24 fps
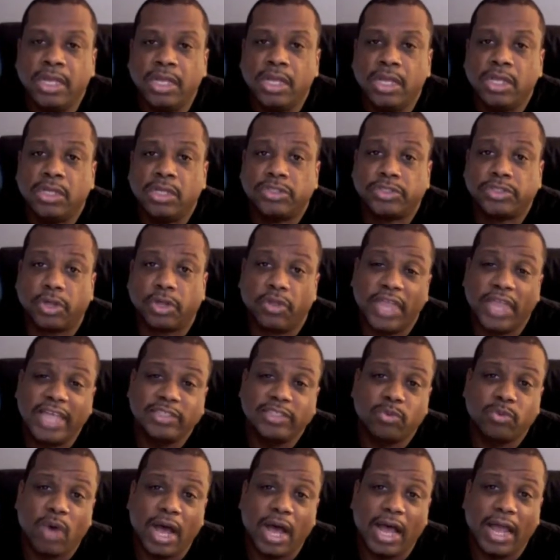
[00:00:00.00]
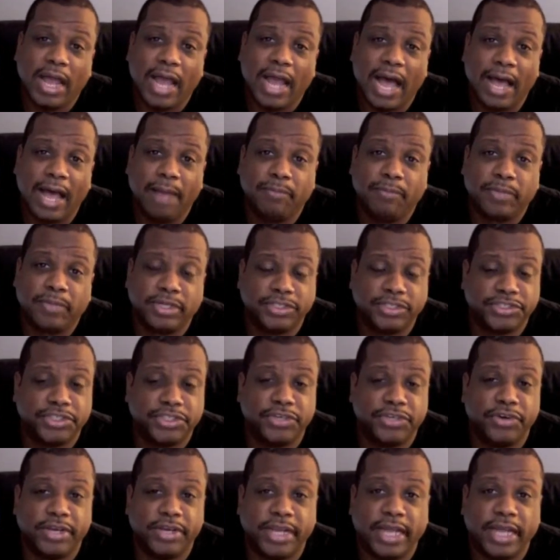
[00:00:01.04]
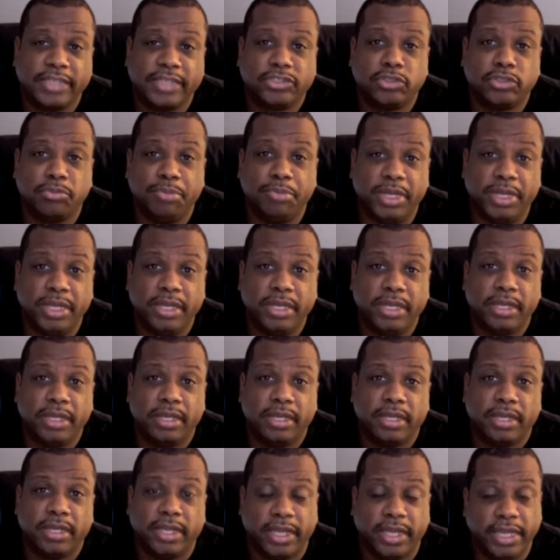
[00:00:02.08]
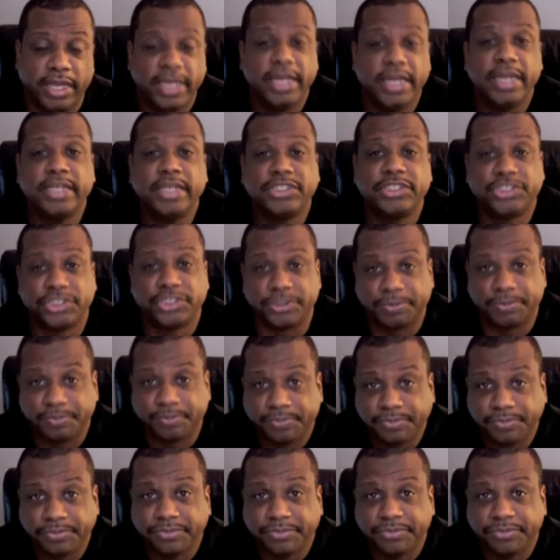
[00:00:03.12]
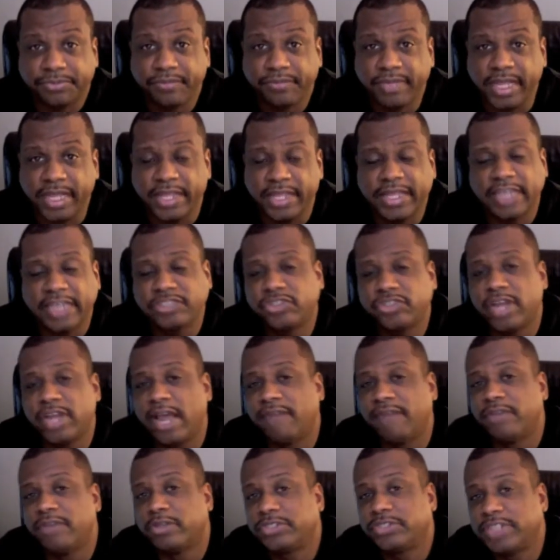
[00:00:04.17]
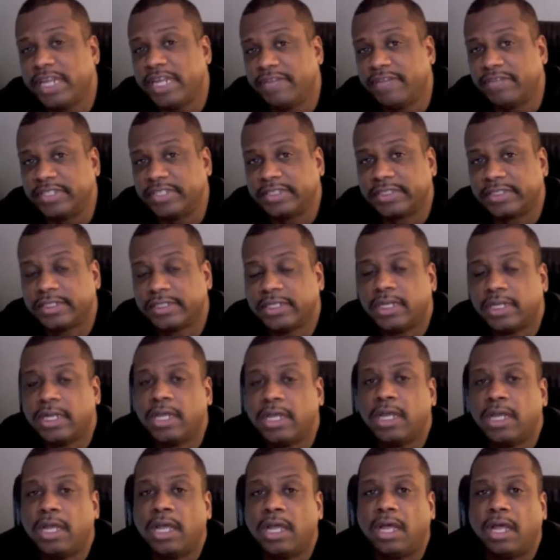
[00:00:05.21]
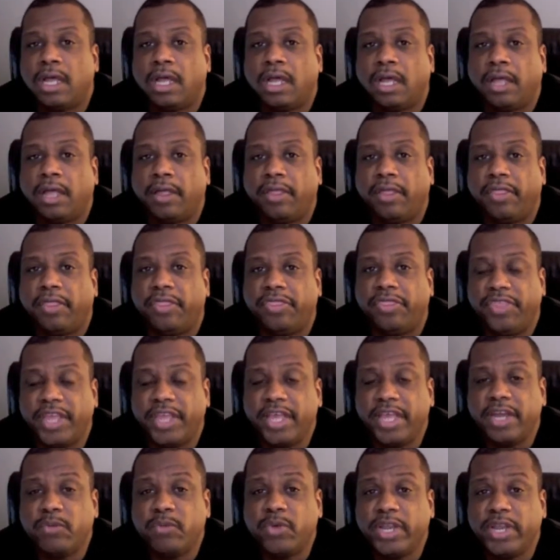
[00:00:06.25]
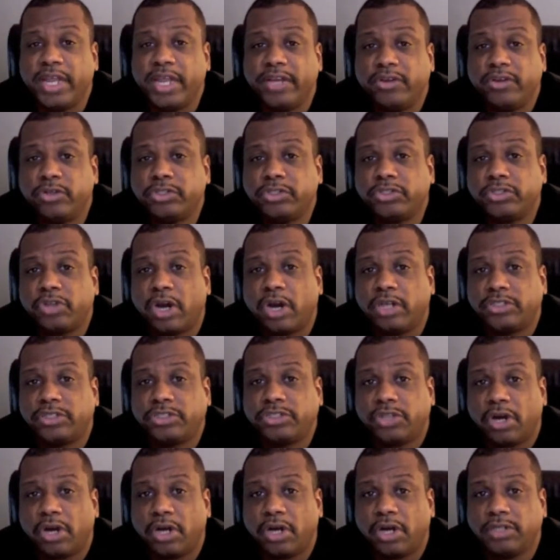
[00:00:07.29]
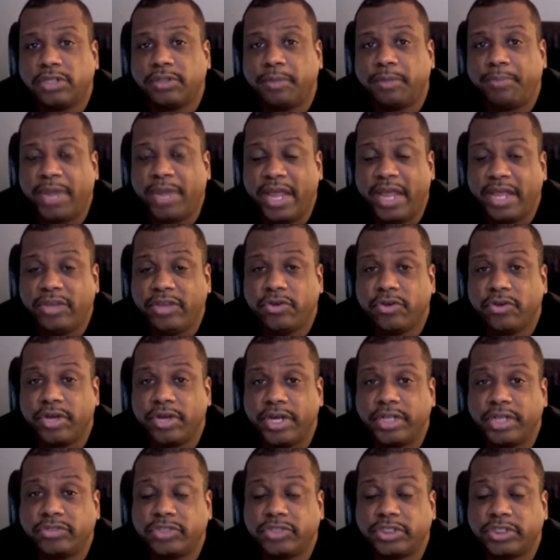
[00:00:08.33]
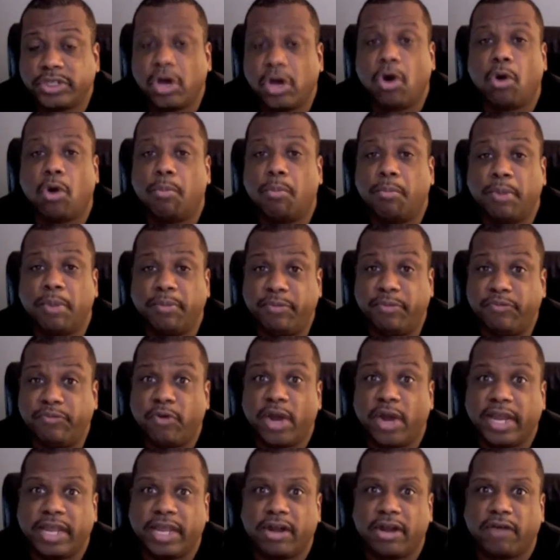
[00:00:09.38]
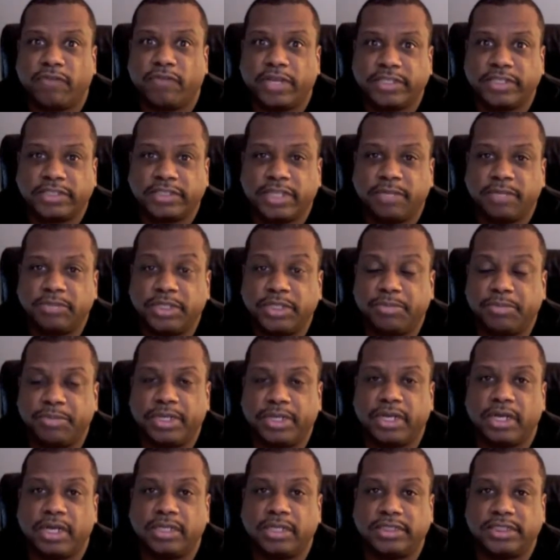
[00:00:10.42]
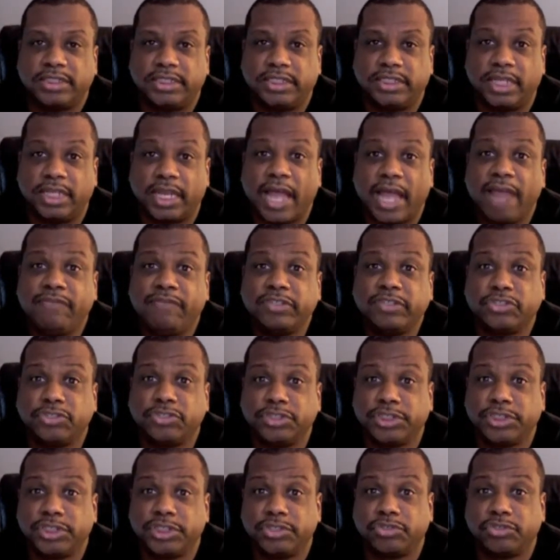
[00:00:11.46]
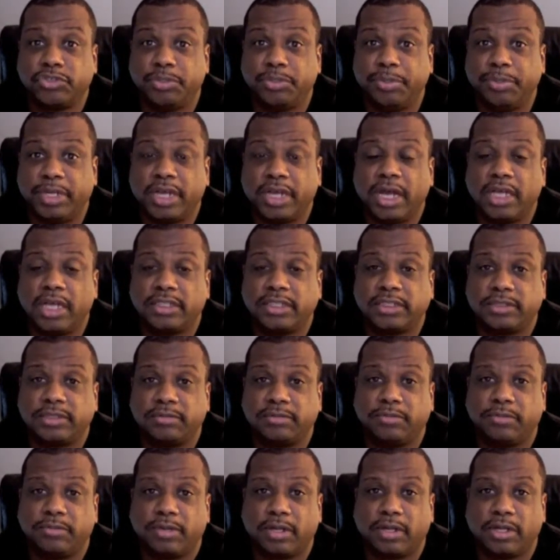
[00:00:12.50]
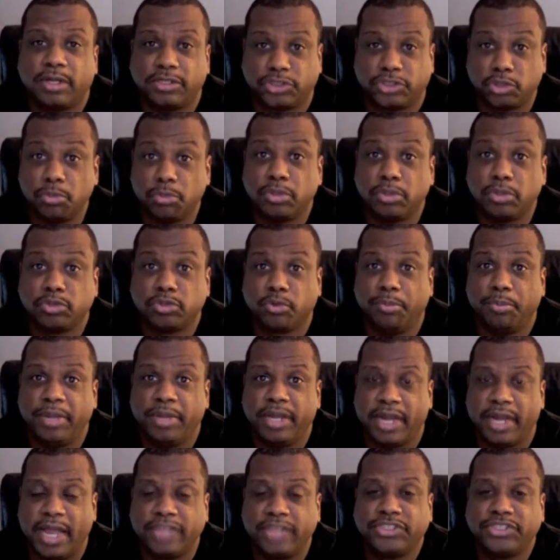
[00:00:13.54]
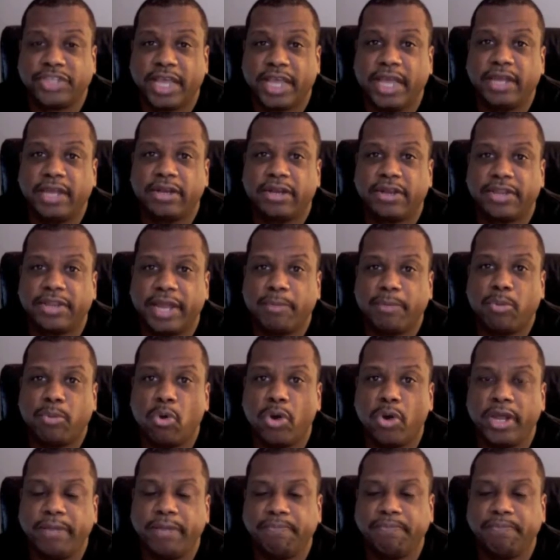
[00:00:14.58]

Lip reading: So that's why I'm considering that to be an issue, that you have no savings. Then when they do start paying you an interest, but before I get off of the subject, because the life insurance industry, because consumers were being educated on that point,